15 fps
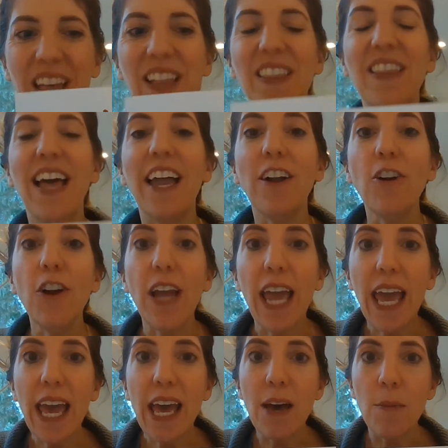Letter
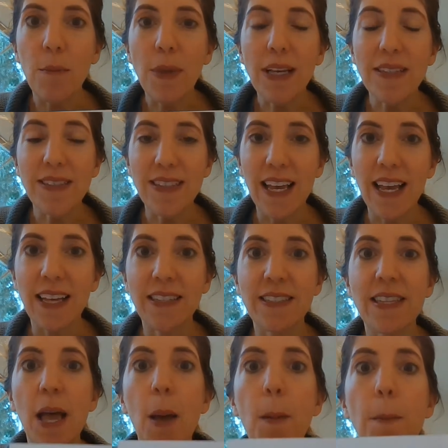M
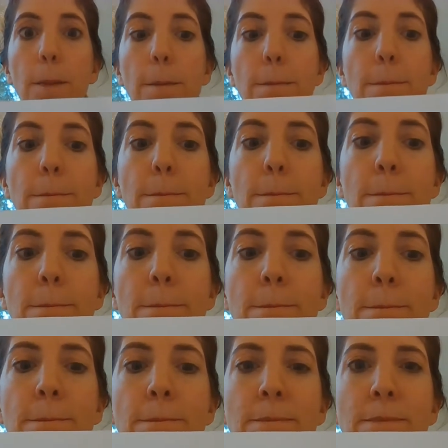says
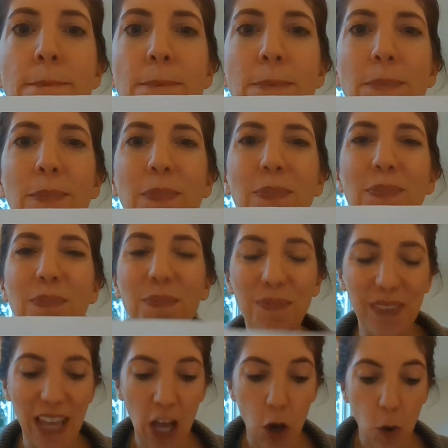Well,
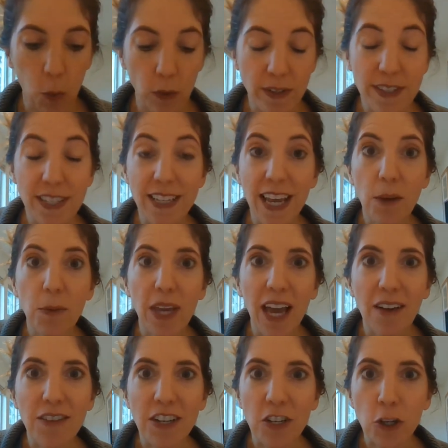today we
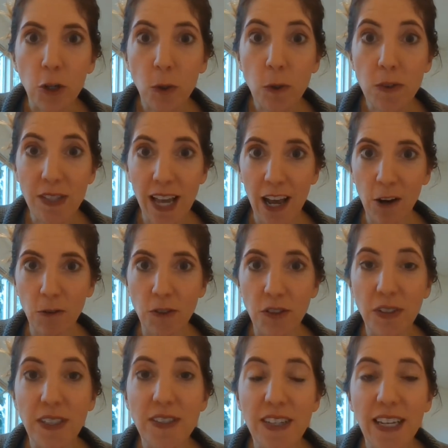have a new sound.
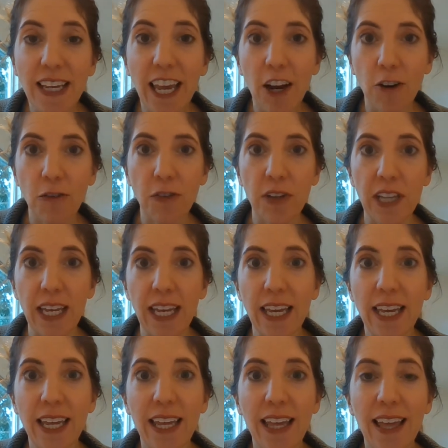Listen carefully.
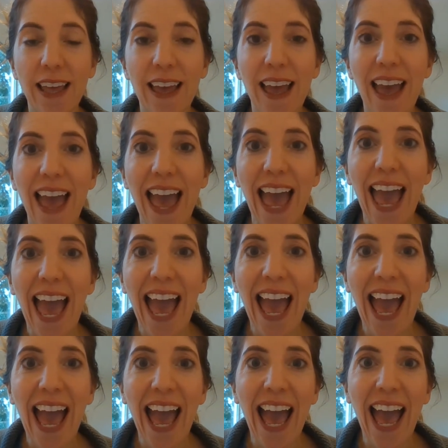
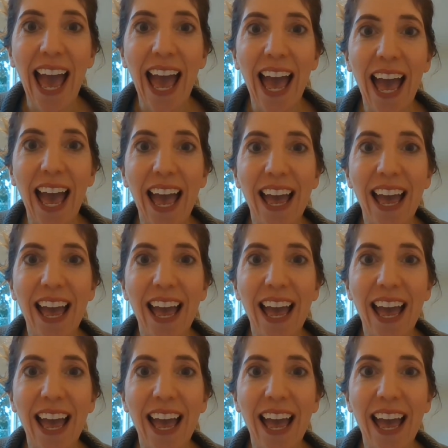Ah,